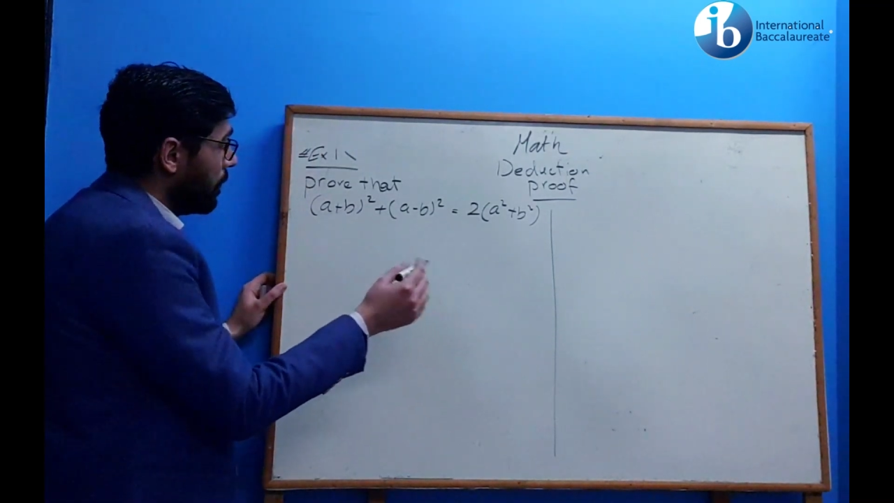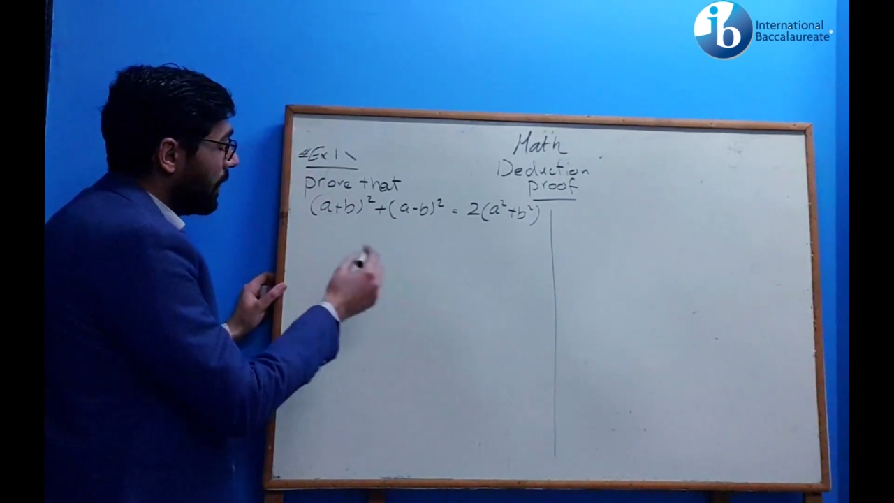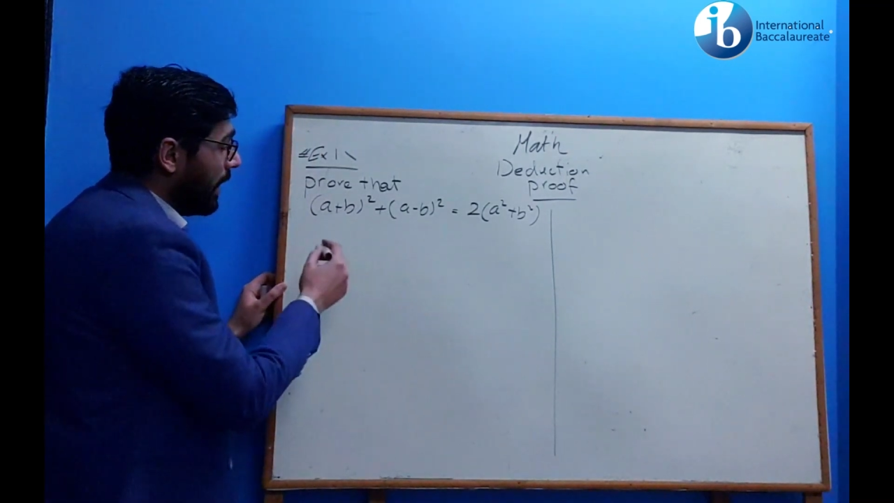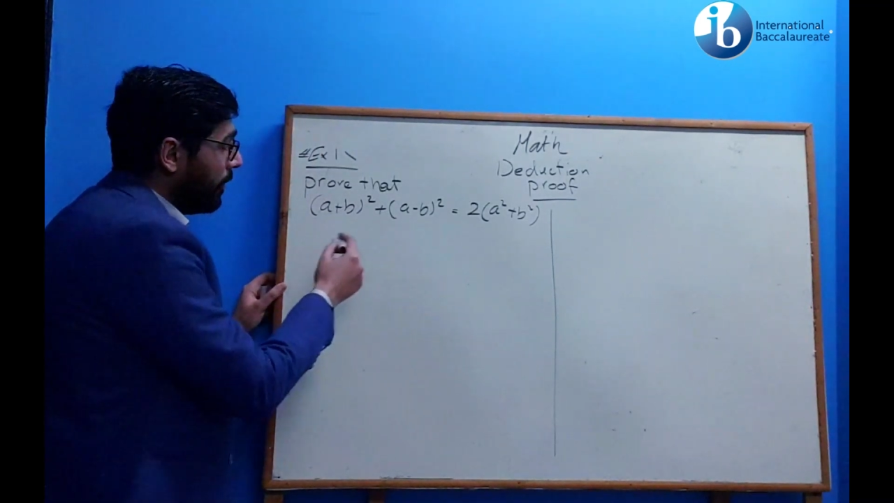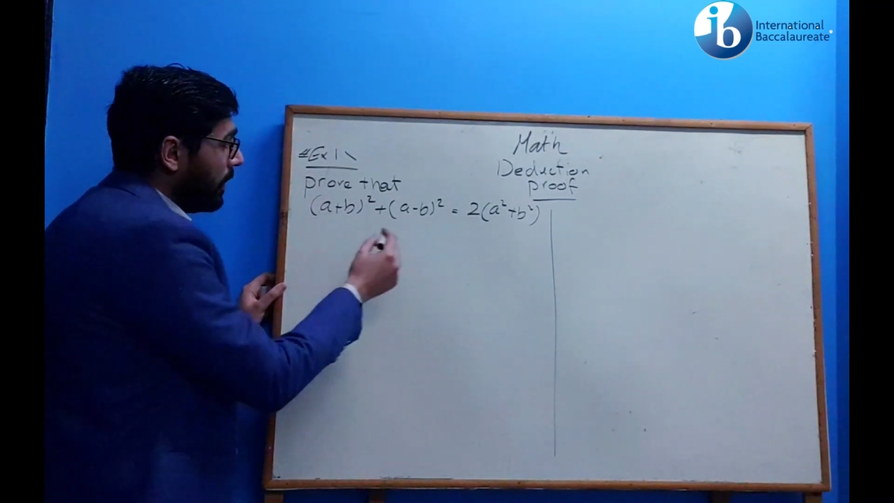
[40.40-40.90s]
the
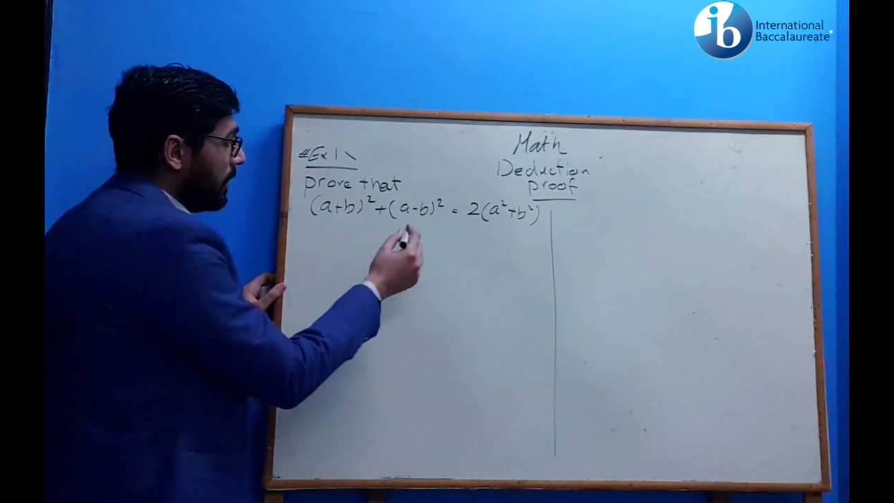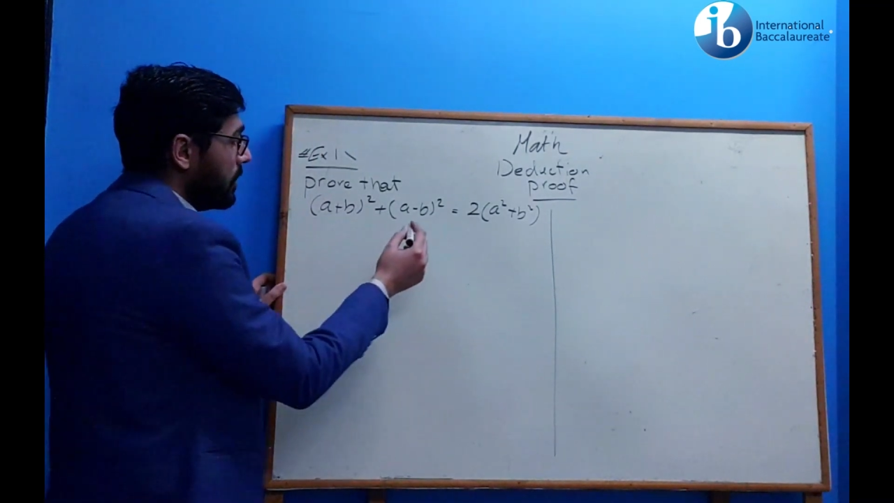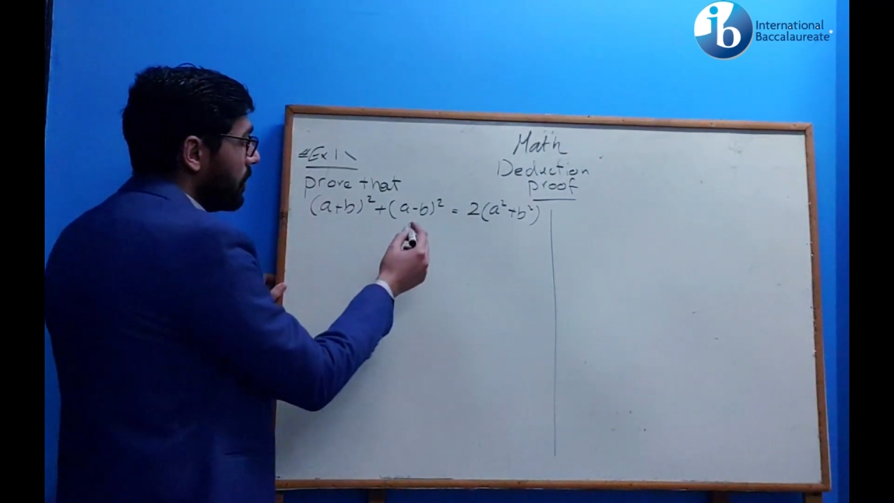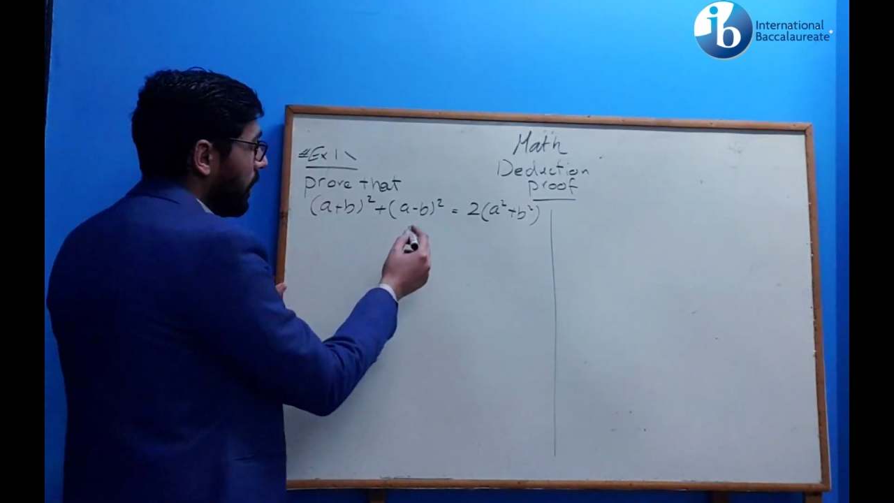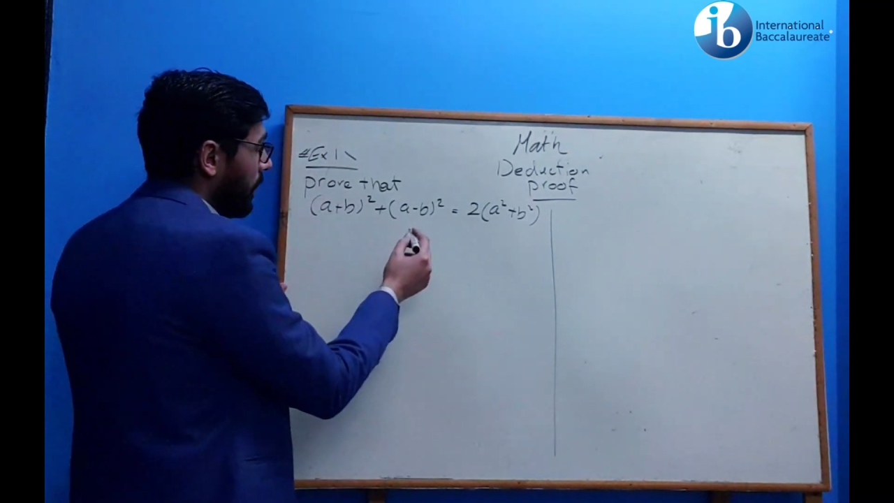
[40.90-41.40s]
left-hand
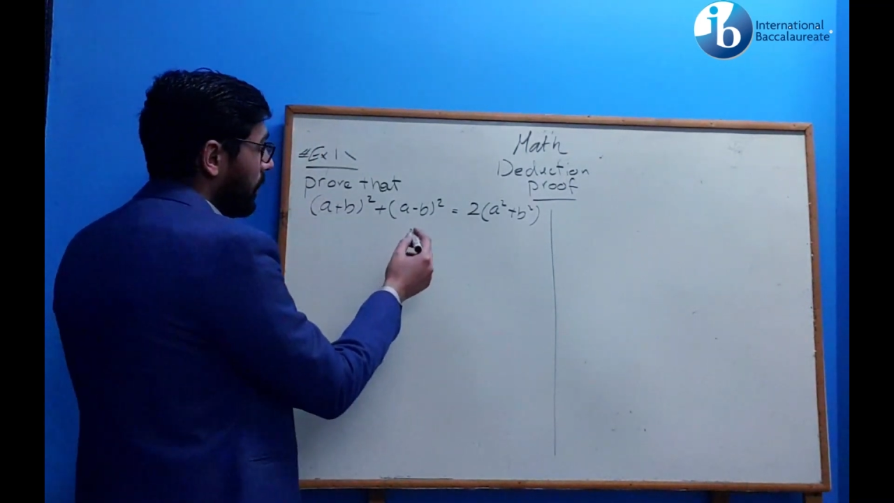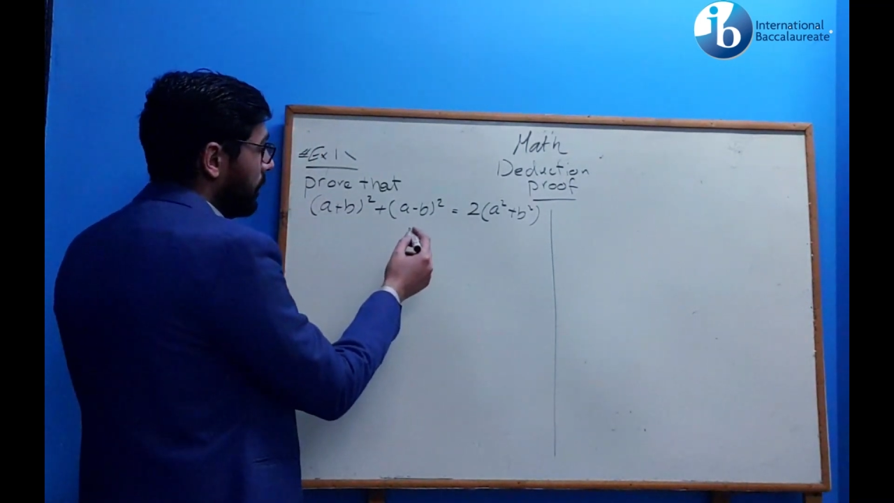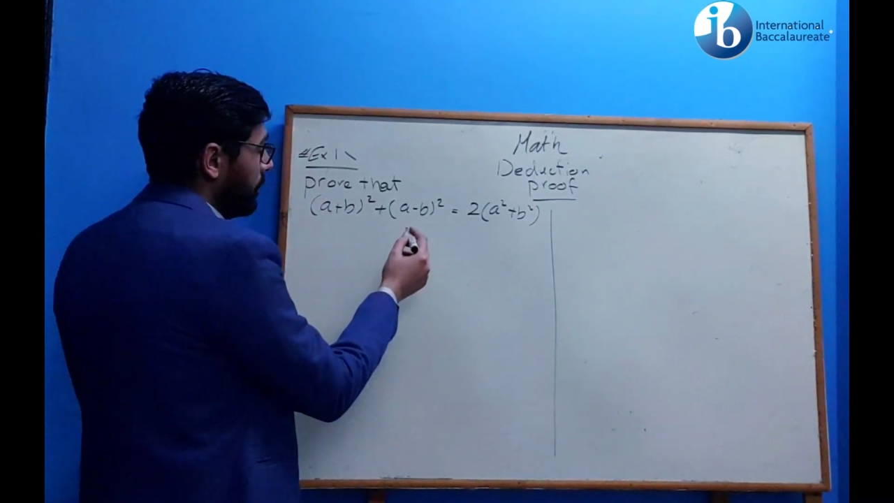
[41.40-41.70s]
side.